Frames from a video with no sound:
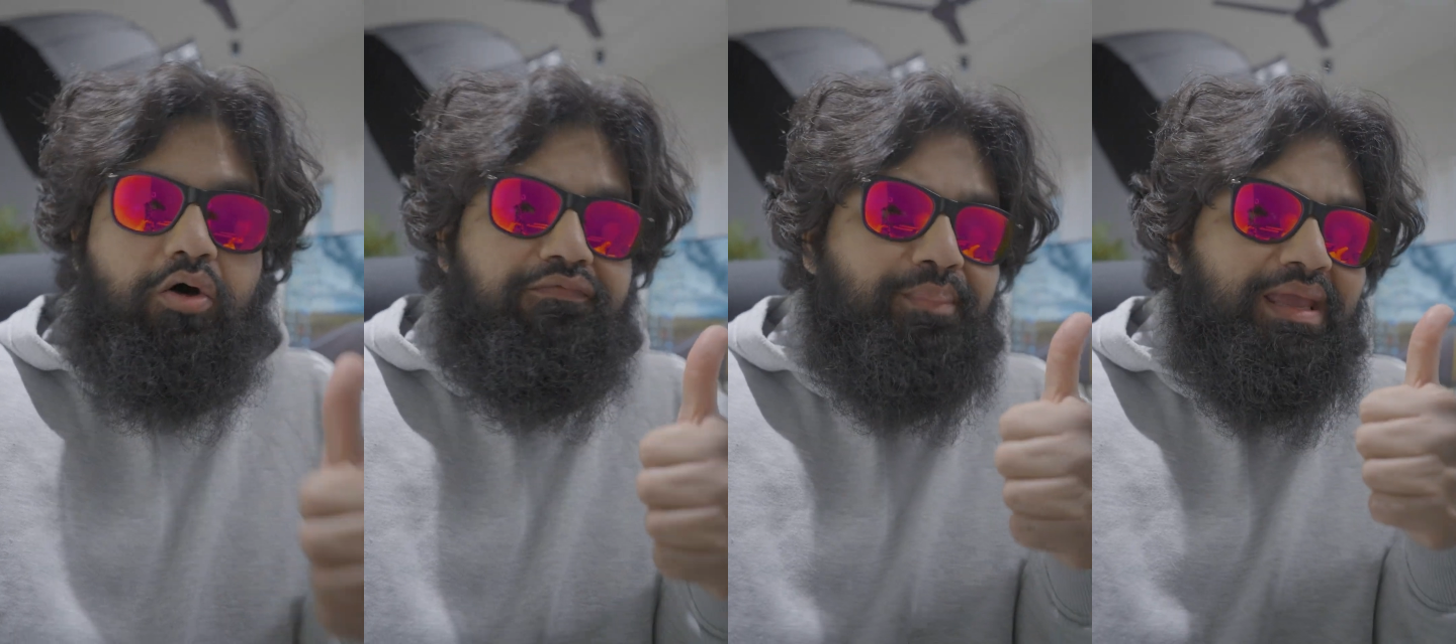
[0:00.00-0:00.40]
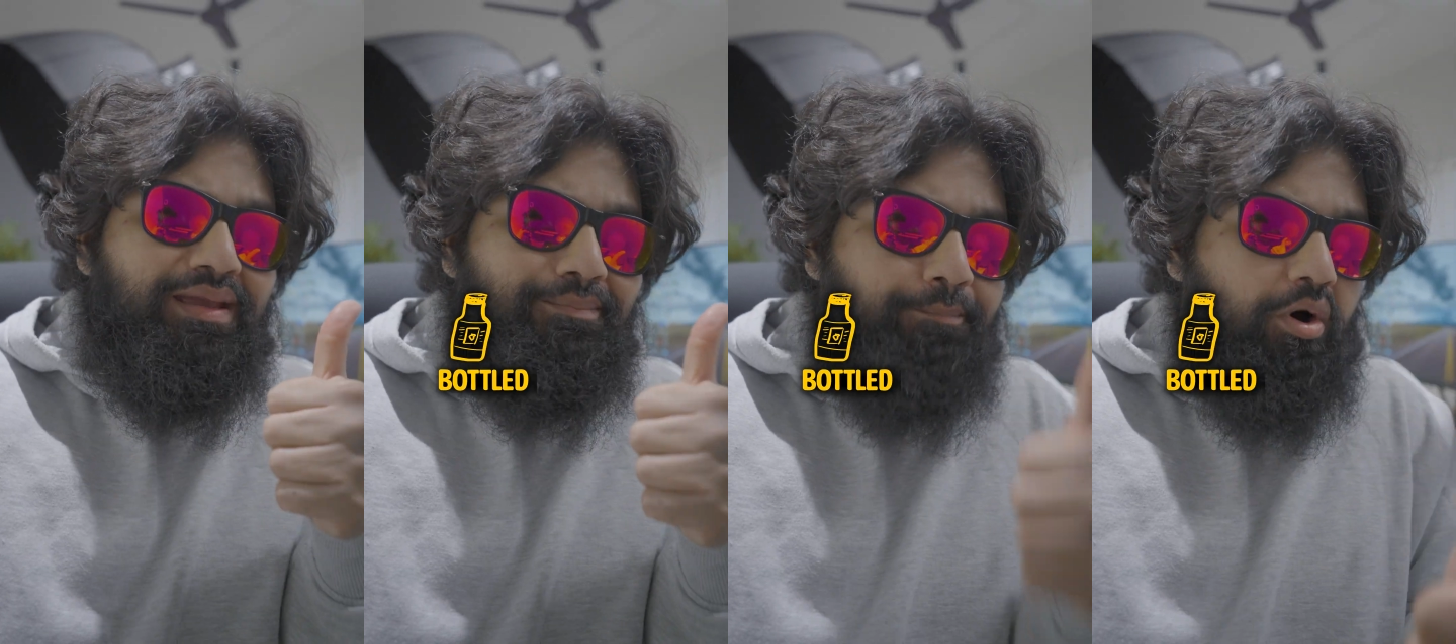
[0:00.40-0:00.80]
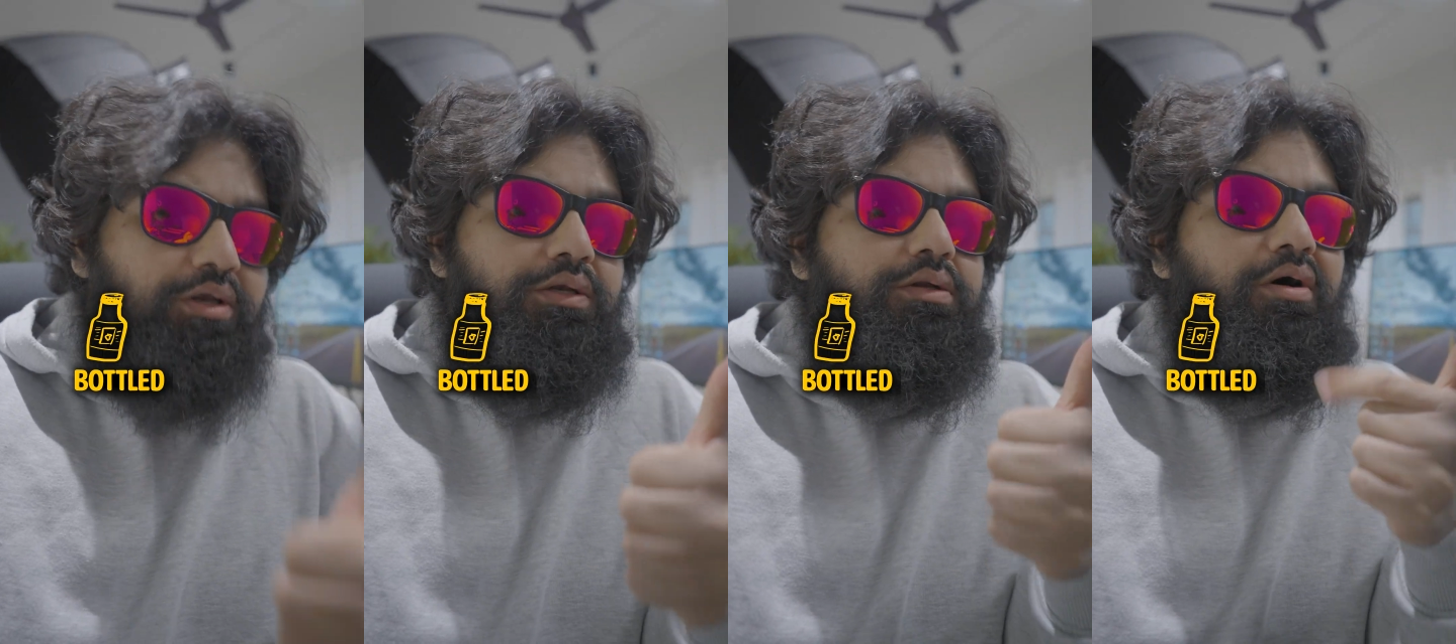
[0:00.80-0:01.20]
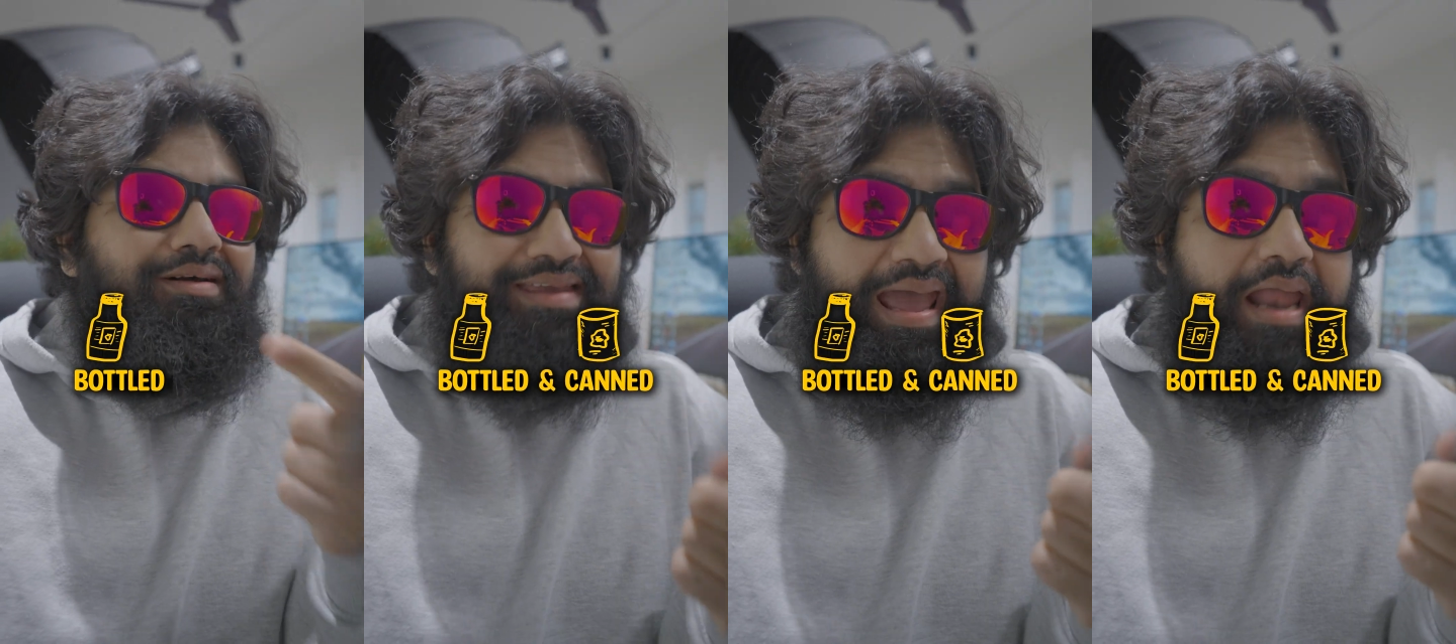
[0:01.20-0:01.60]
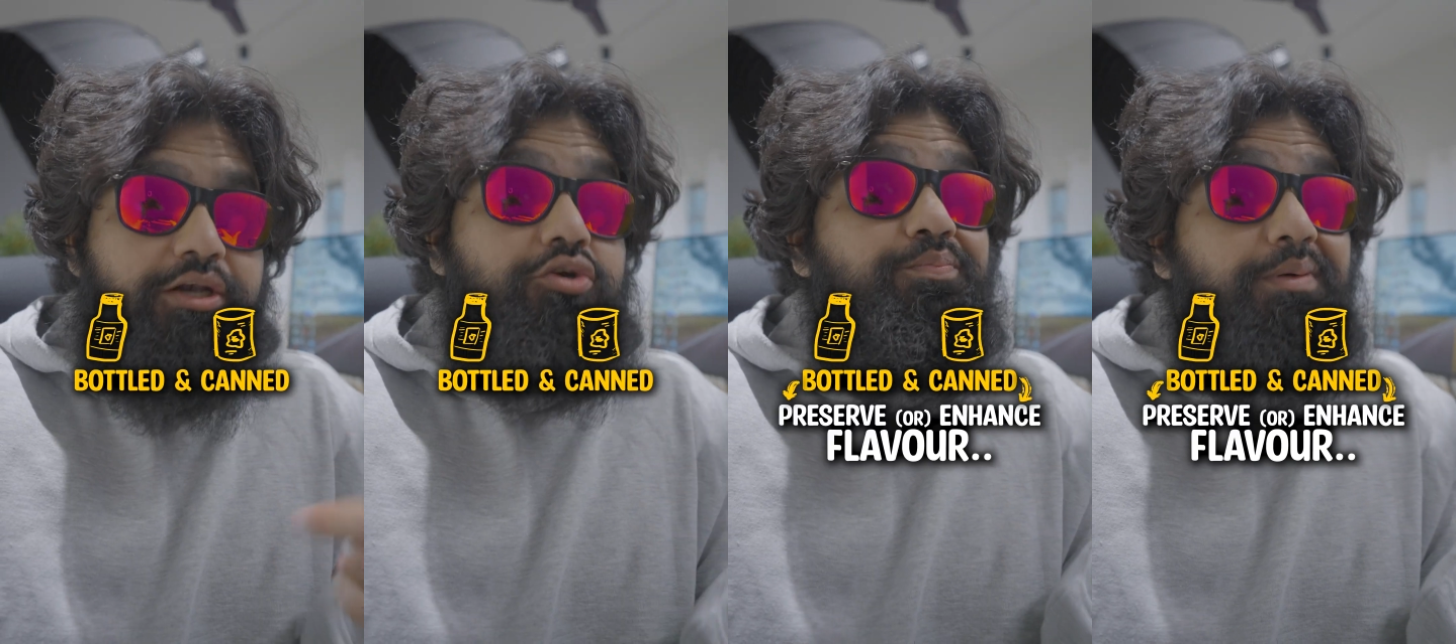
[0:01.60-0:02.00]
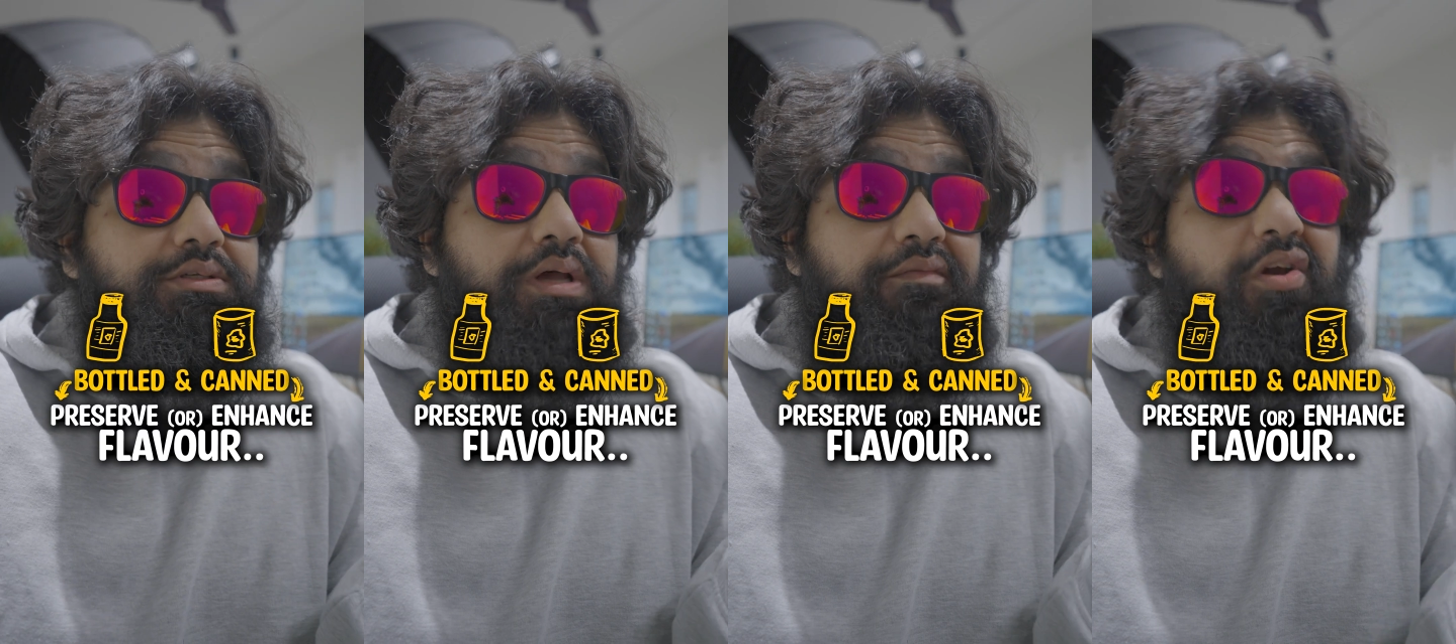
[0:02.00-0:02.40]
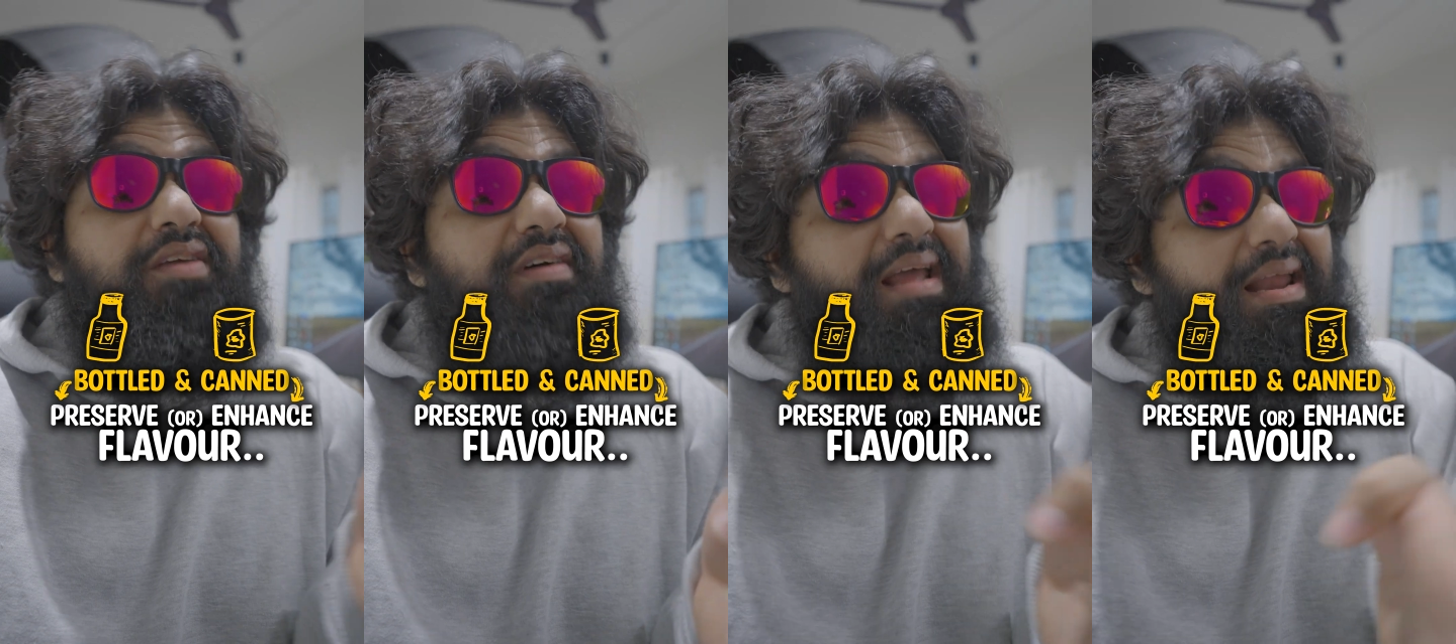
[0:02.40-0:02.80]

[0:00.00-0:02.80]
of being bottled or canned to preserve or even